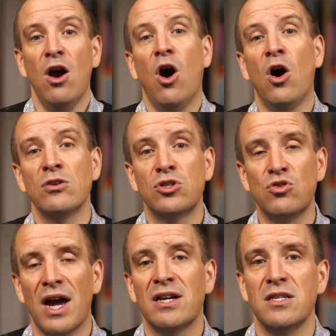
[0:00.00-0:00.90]
on
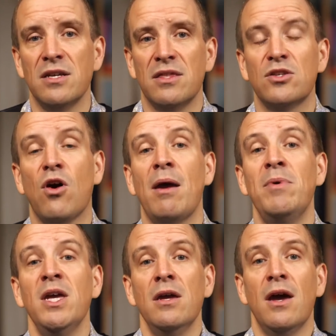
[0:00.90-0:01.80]
drugs at the time.
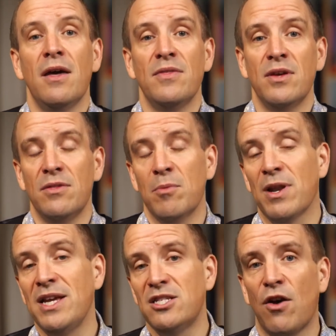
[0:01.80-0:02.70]
The
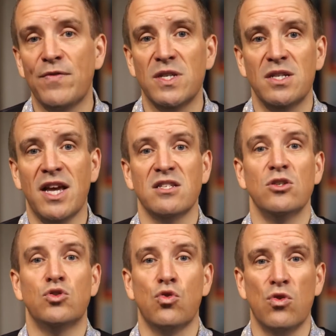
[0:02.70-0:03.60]
police officer
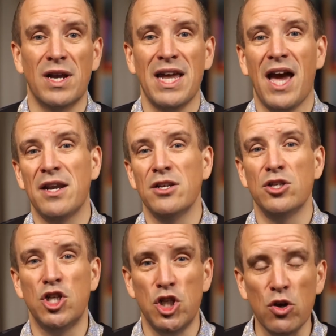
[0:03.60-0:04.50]
doesn't draw a gun and
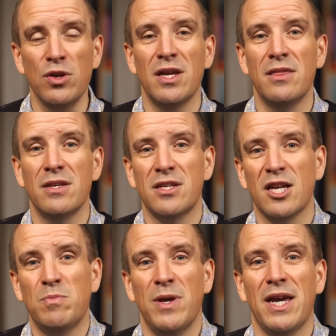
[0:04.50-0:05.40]
shoot at the
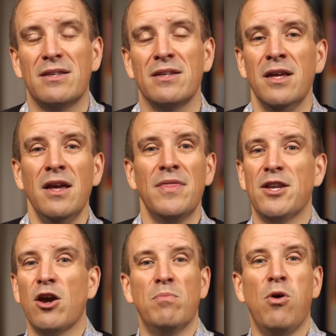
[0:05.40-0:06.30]
suspect. They
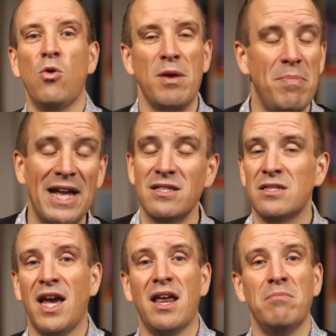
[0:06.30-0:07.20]
don't pull their batons
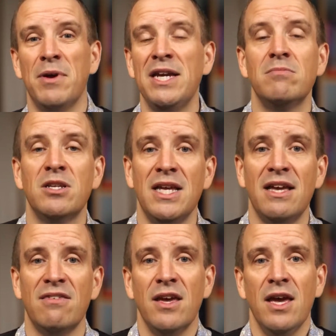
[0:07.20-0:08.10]
out and beat him to
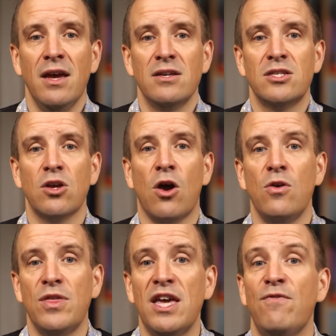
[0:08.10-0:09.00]
death. So
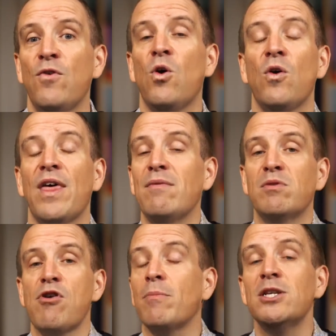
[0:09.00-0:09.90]
therefore, they would
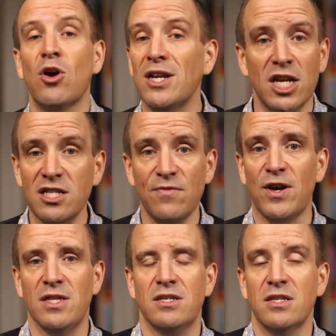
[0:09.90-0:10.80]
probably try and
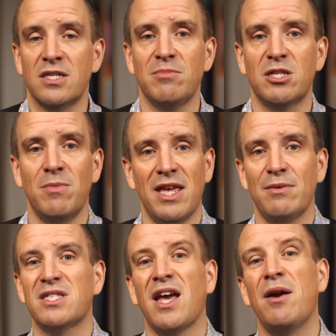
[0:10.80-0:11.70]
justify this, it seems to me. They
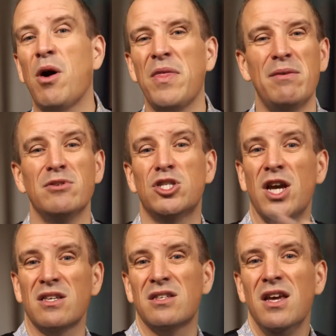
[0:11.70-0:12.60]
would say, well, it was
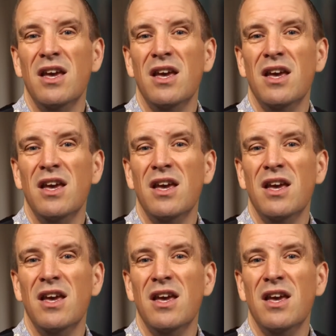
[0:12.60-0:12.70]
just